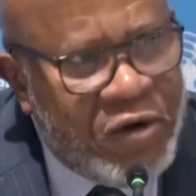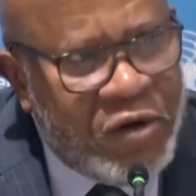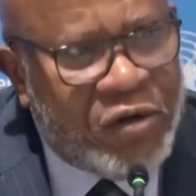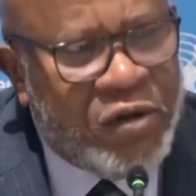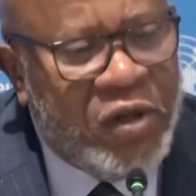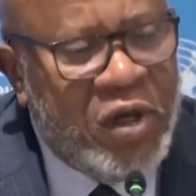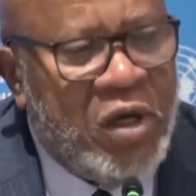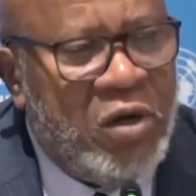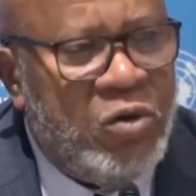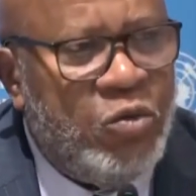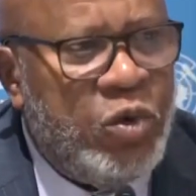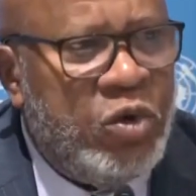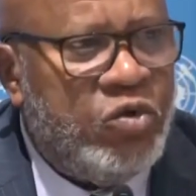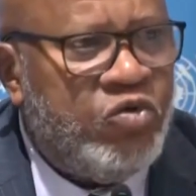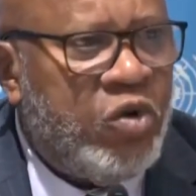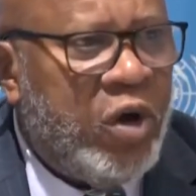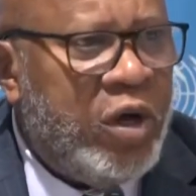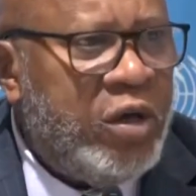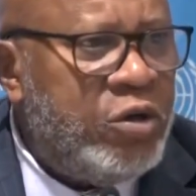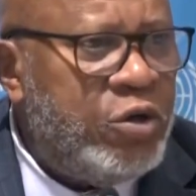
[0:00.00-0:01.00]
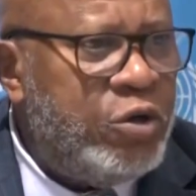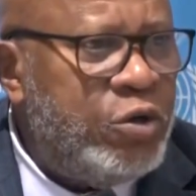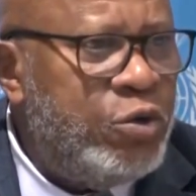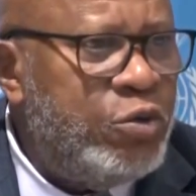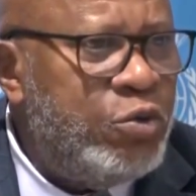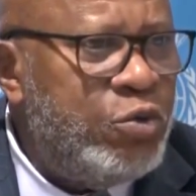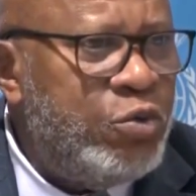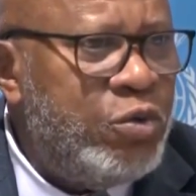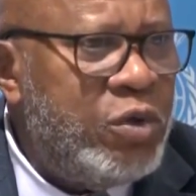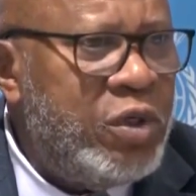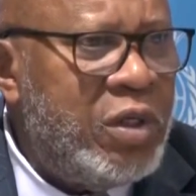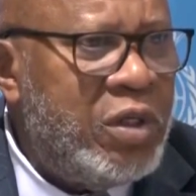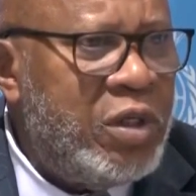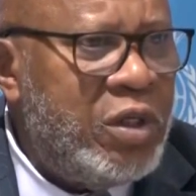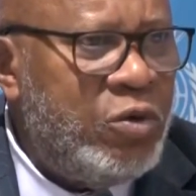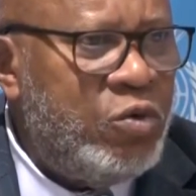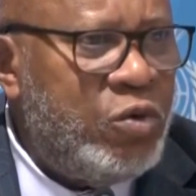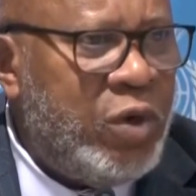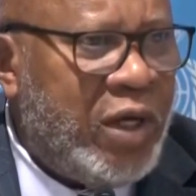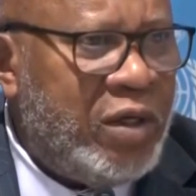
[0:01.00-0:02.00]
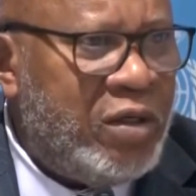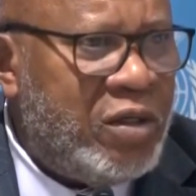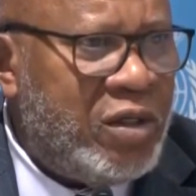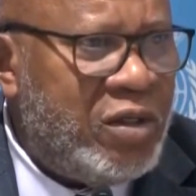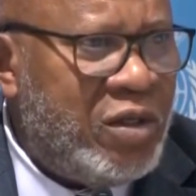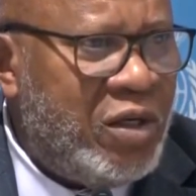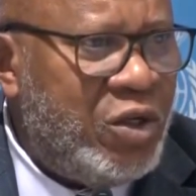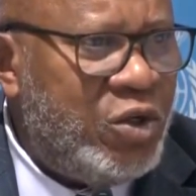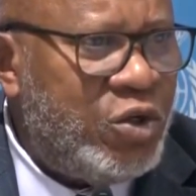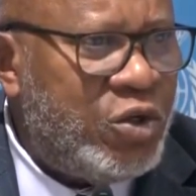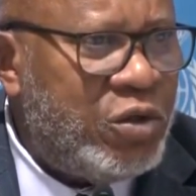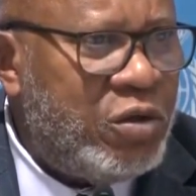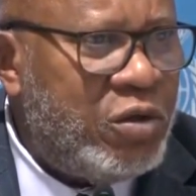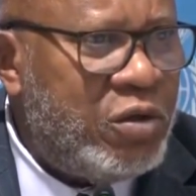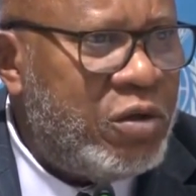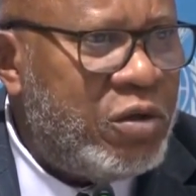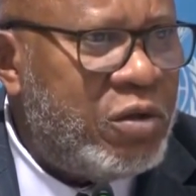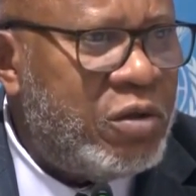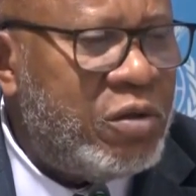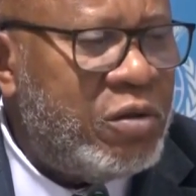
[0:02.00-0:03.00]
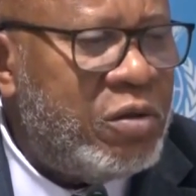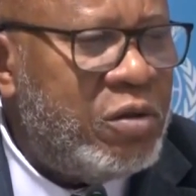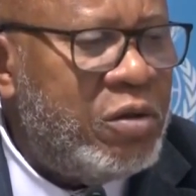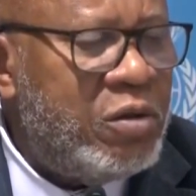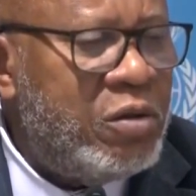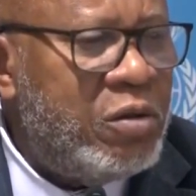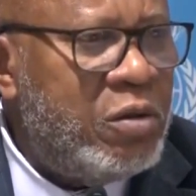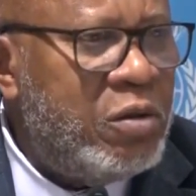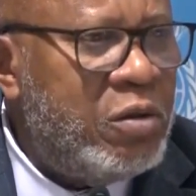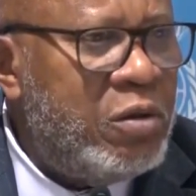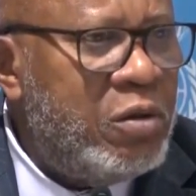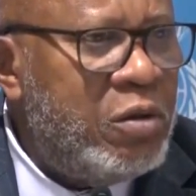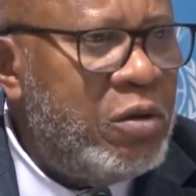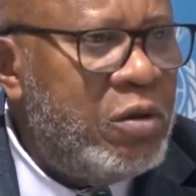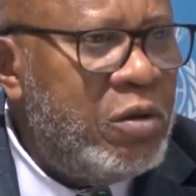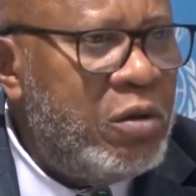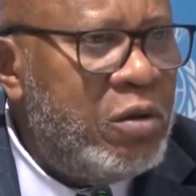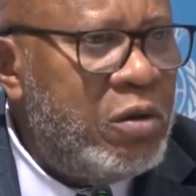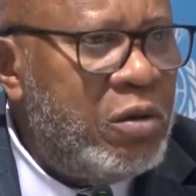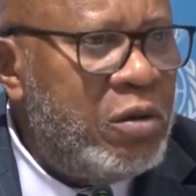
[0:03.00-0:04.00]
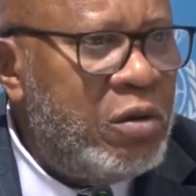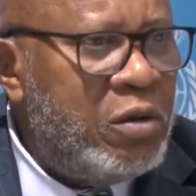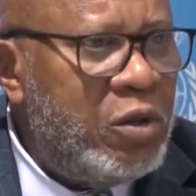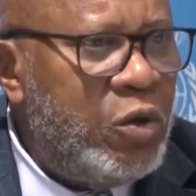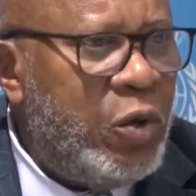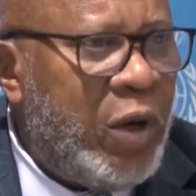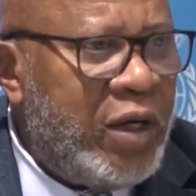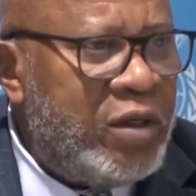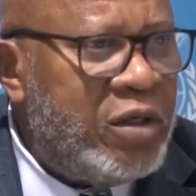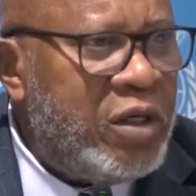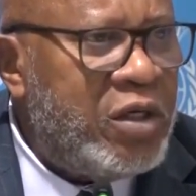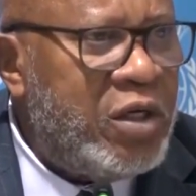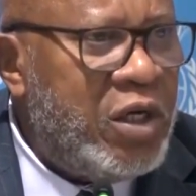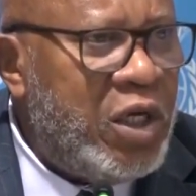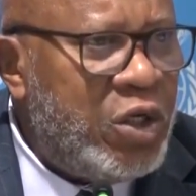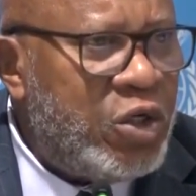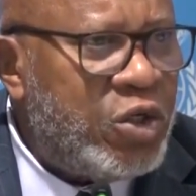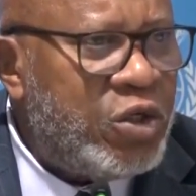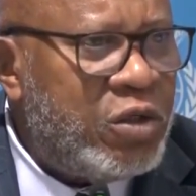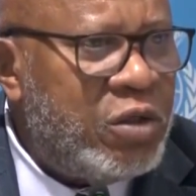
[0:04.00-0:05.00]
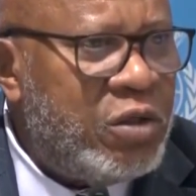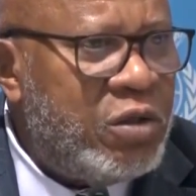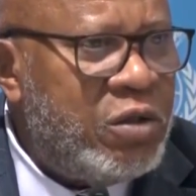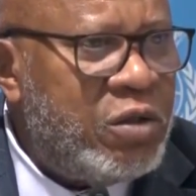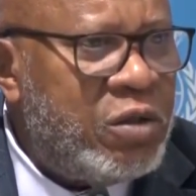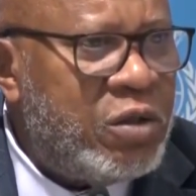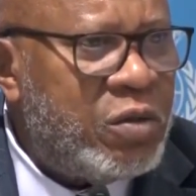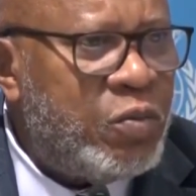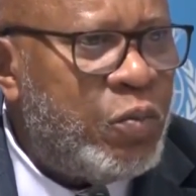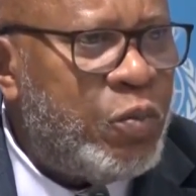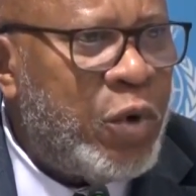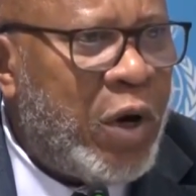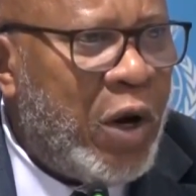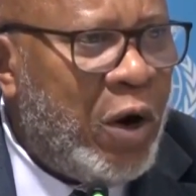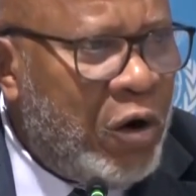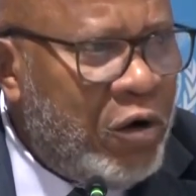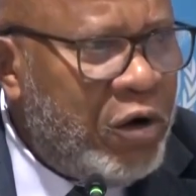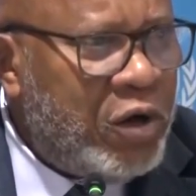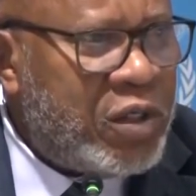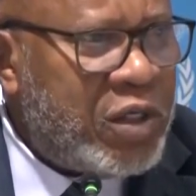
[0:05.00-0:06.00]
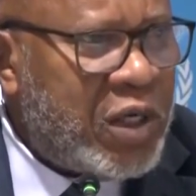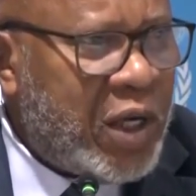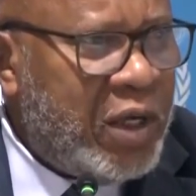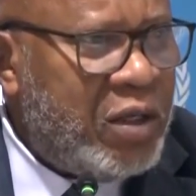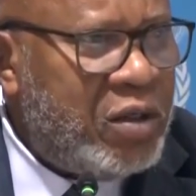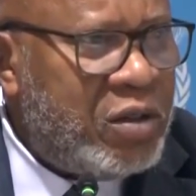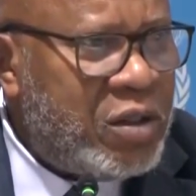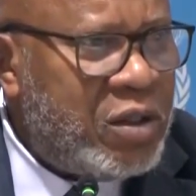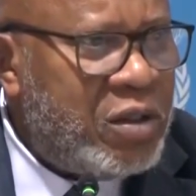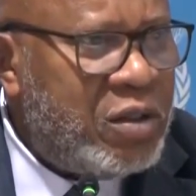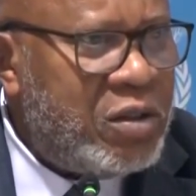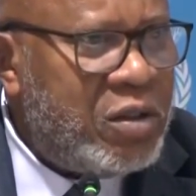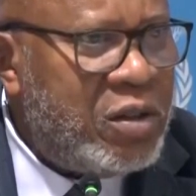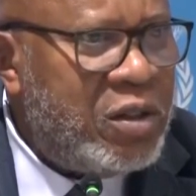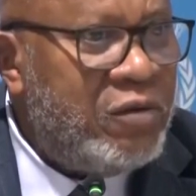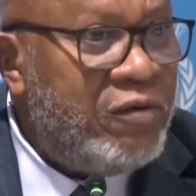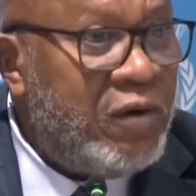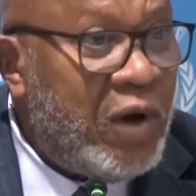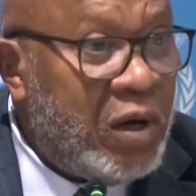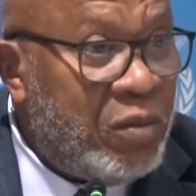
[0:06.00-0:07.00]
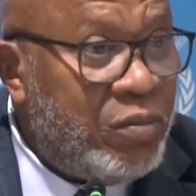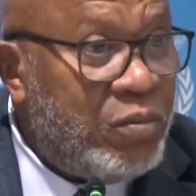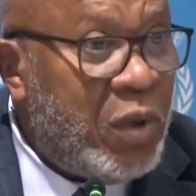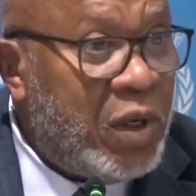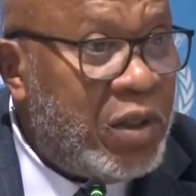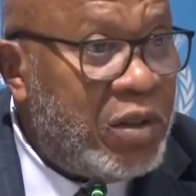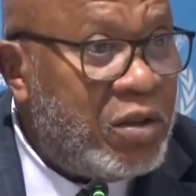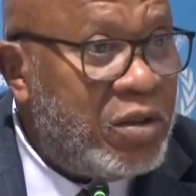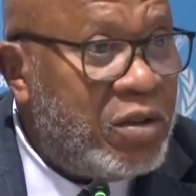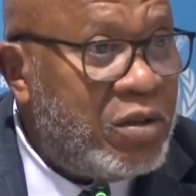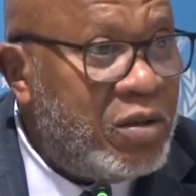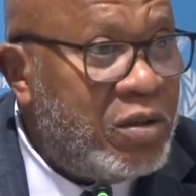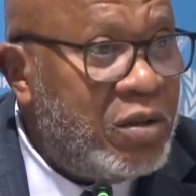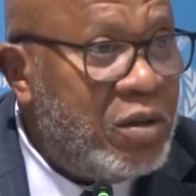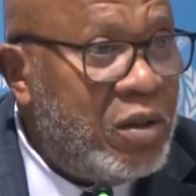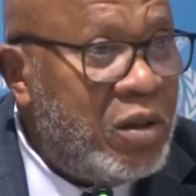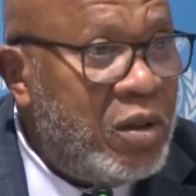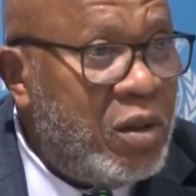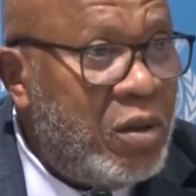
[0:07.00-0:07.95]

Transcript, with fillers: everything we try to do in the United Nations. The United Nations prioritizes development,